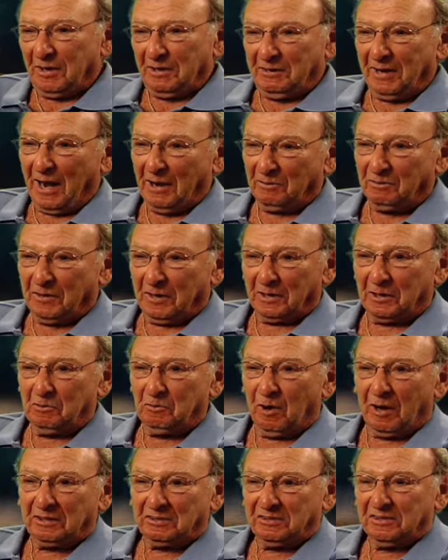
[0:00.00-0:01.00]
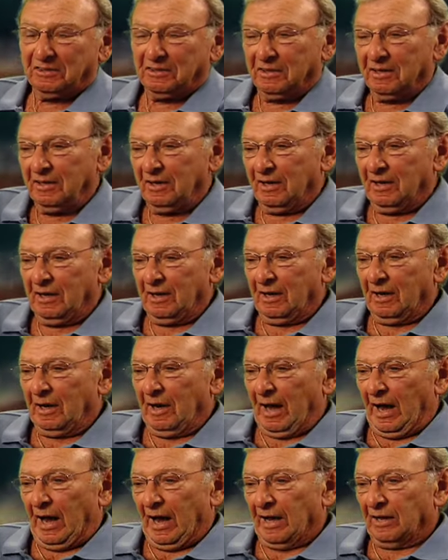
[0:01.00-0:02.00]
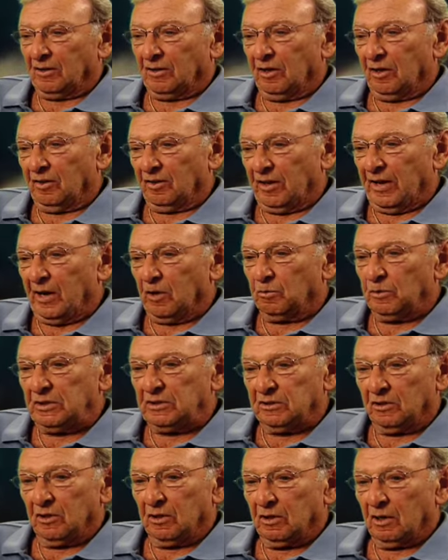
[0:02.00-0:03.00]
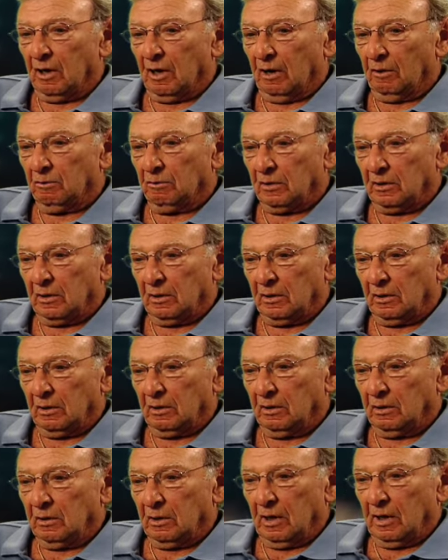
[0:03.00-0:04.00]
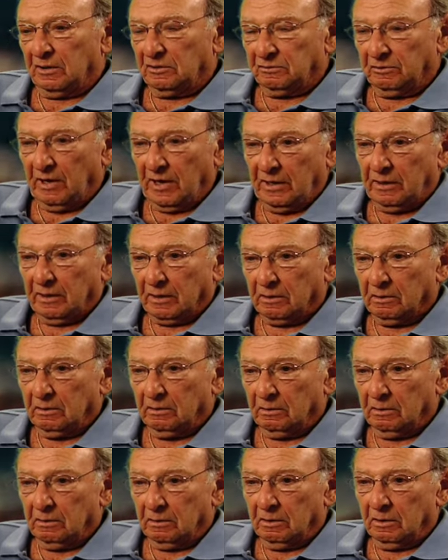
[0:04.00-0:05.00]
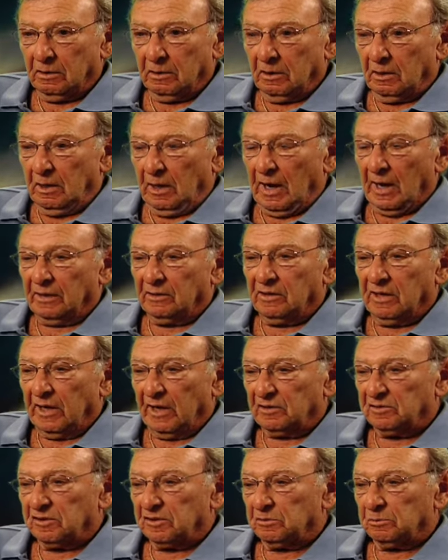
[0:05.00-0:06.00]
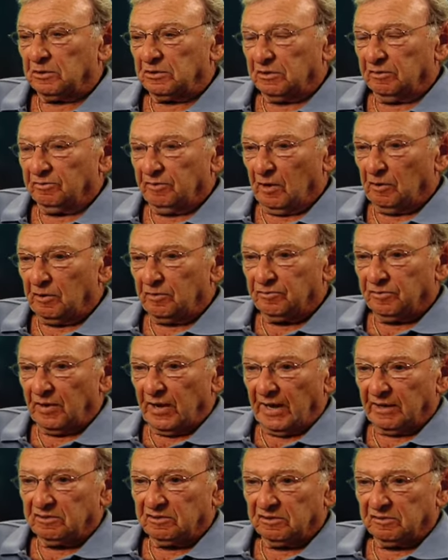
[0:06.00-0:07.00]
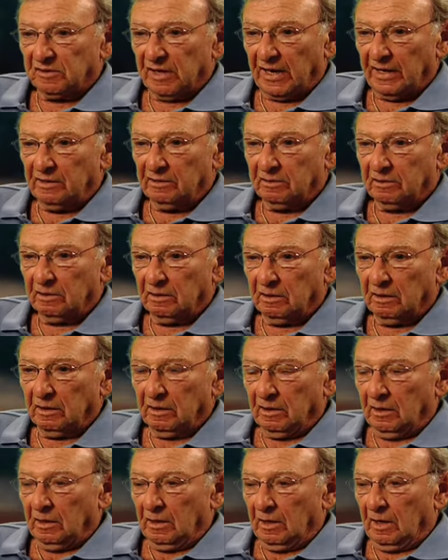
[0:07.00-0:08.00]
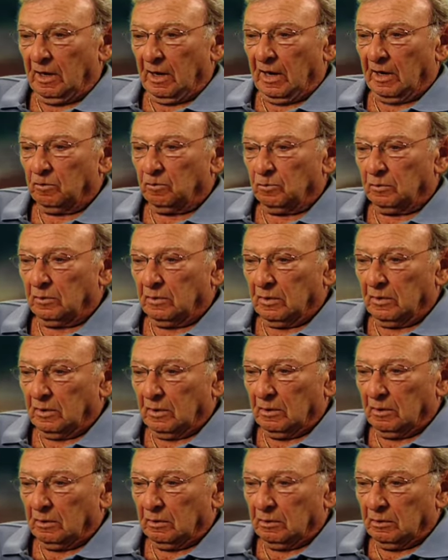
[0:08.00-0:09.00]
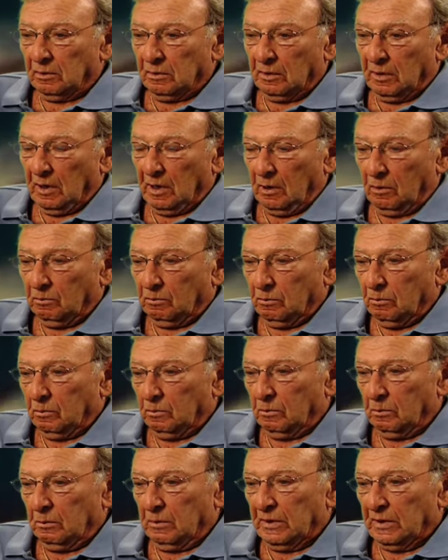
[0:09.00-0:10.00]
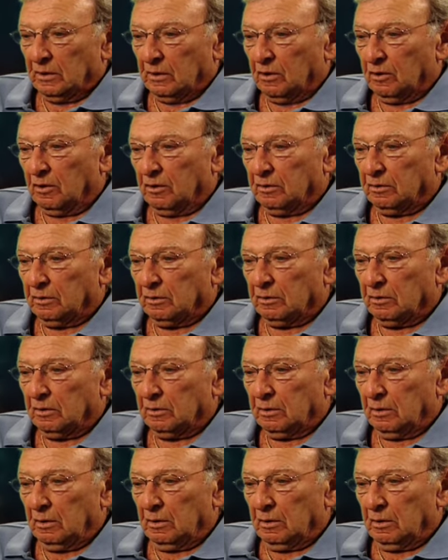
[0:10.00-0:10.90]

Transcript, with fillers: but I really wasn't. And there we took our, uh, our training. And Kansas was a very flat state. And, uh, you know, we learned